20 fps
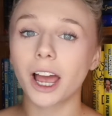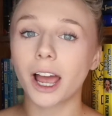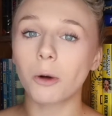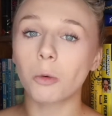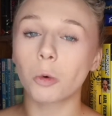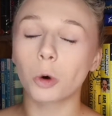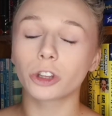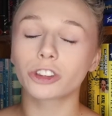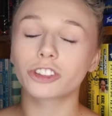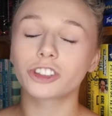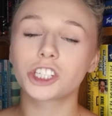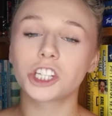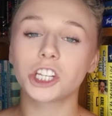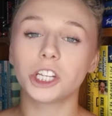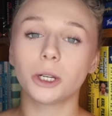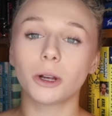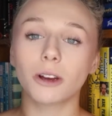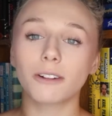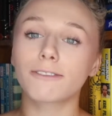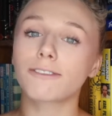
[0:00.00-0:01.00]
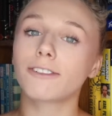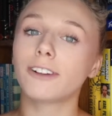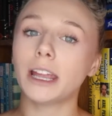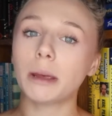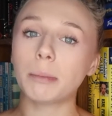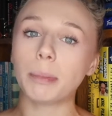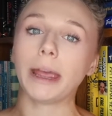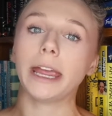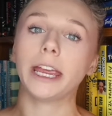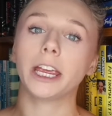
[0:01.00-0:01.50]
was to
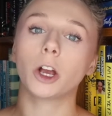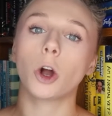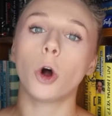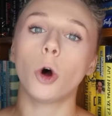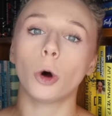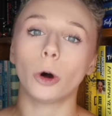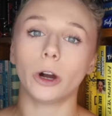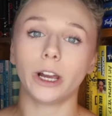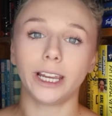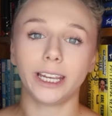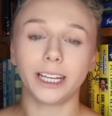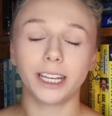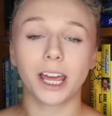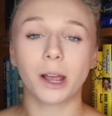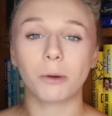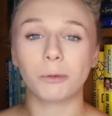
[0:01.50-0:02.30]
flip a coin